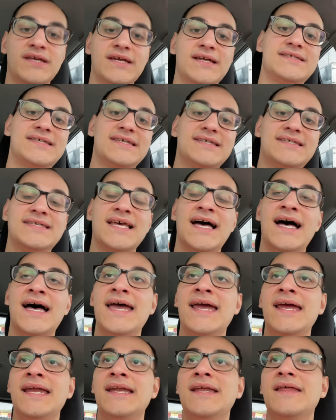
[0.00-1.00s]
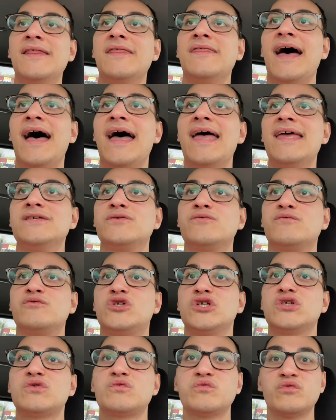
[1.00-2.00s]
It's a sign that is
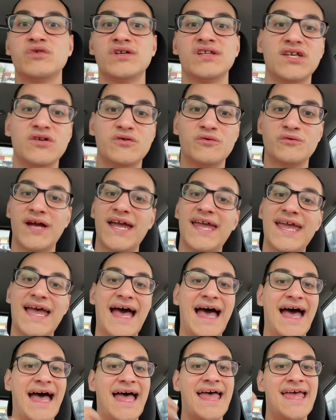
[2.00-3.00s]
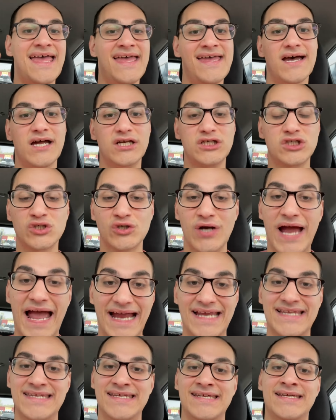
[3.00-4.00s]
just really great at
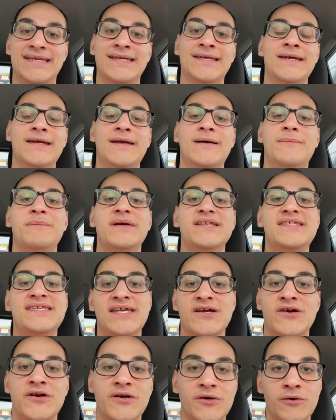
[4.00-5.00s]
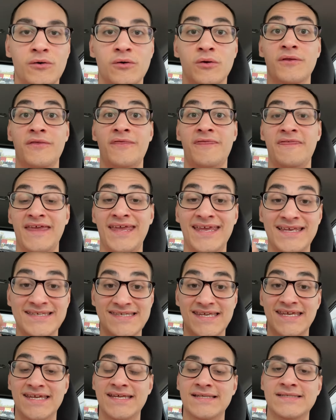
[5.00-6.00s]
attracting material
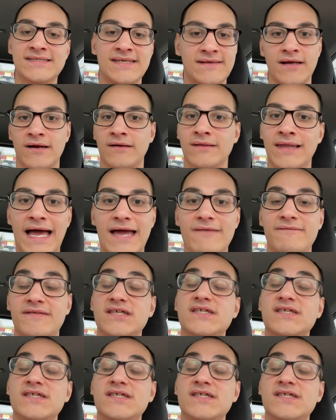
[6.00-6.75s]
things into their life.